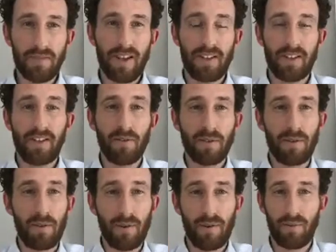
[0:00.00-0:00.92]
of ourselves that
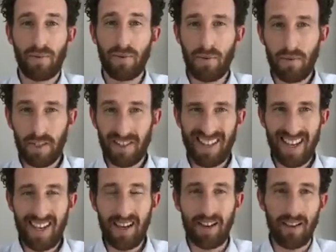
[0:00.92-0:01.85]
we want to improve, which is
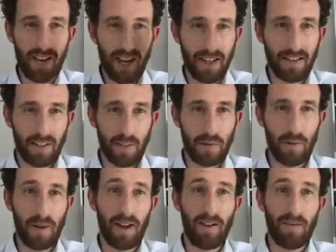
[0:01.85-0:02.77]
here, and this is where
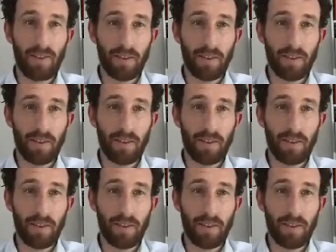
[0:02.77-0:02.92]
we are.